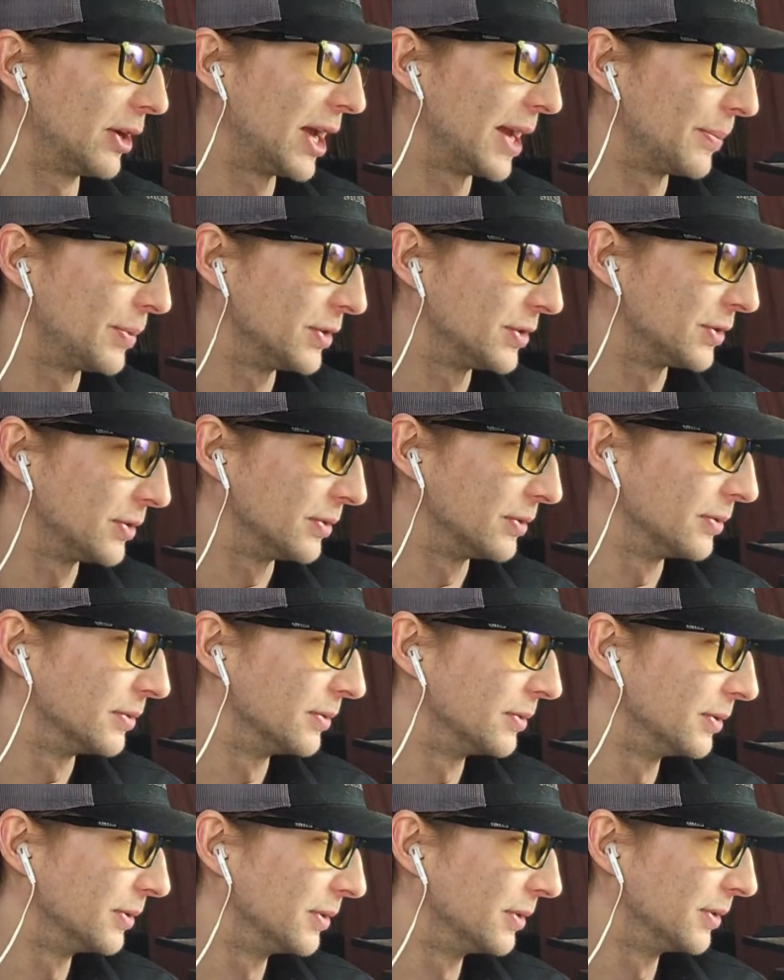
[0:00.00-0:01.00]
happen soon.
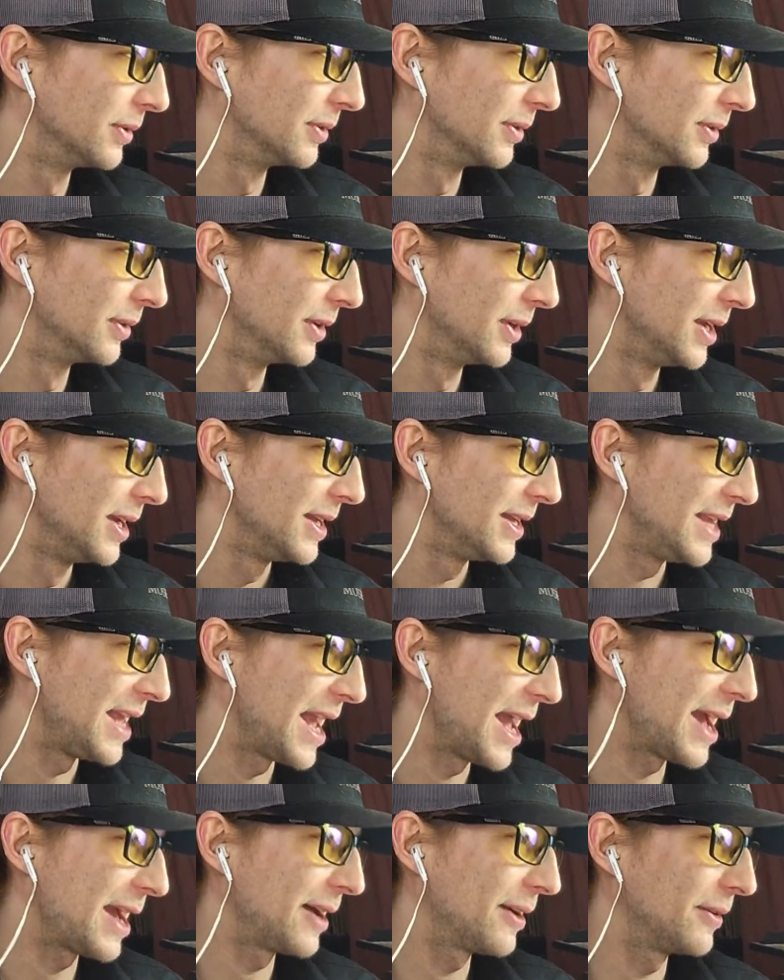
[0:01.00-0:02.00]

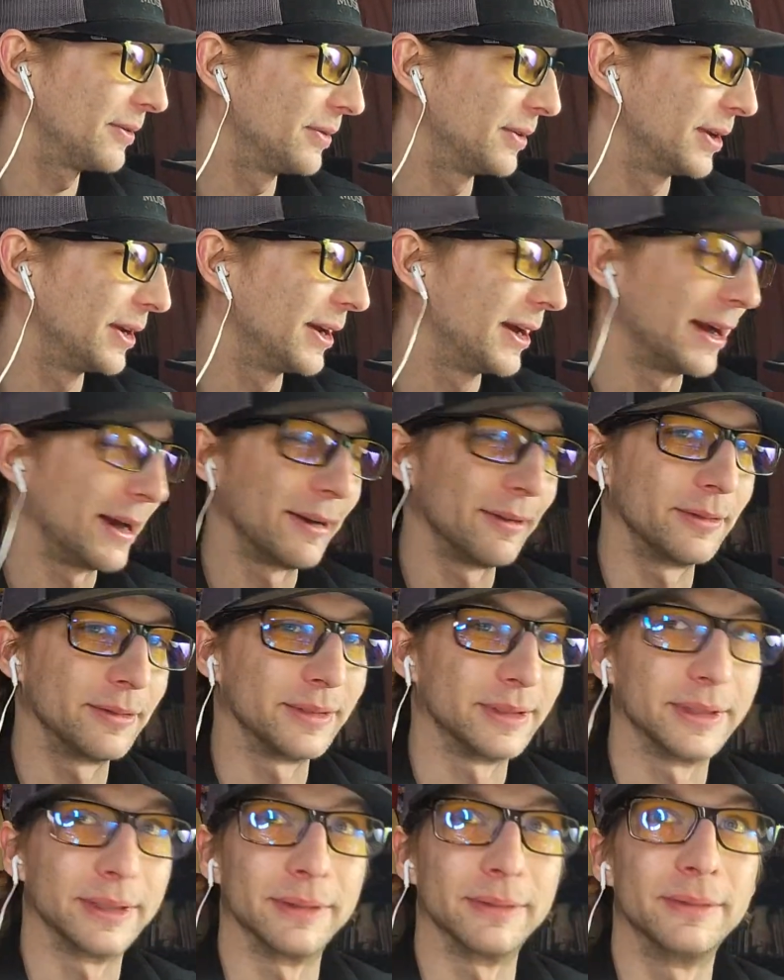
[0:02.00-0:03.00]

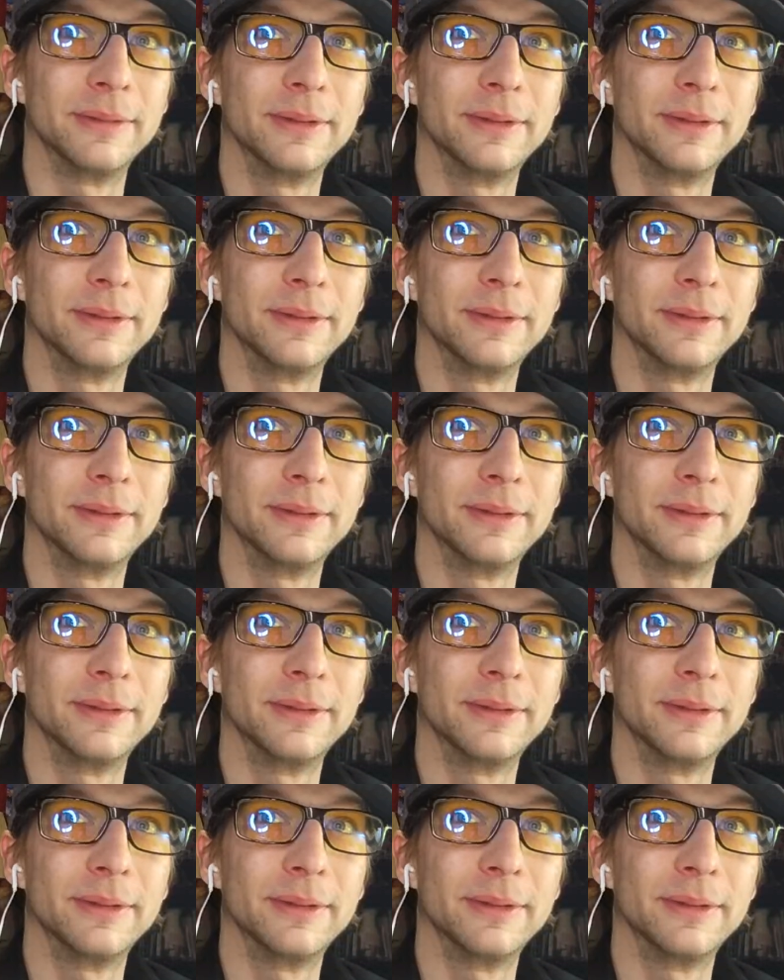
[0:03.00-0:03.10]
Yeah,